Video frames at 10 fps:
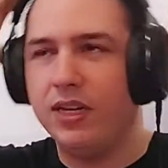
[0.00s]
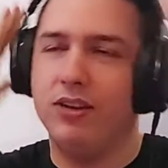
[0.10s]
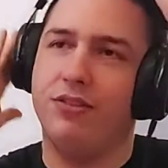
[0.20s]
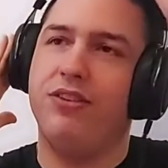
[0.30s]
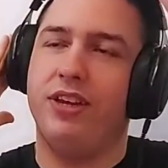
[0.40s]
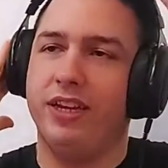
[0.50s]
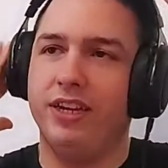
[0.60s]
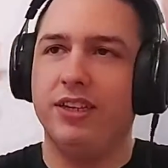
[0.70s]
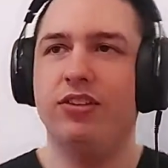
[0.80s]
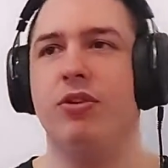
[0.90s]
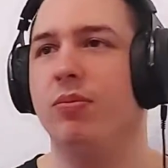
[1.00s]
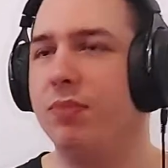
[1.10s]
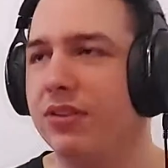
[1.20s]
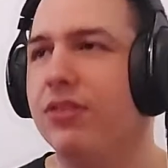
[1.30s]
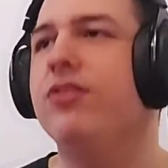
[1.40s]
I'll see a little
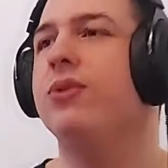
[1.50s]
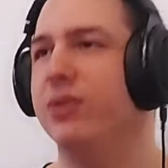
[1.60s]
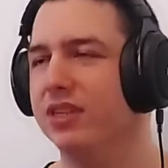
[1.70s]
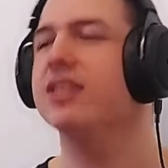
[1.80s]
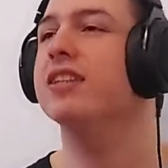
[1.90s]
part of the song.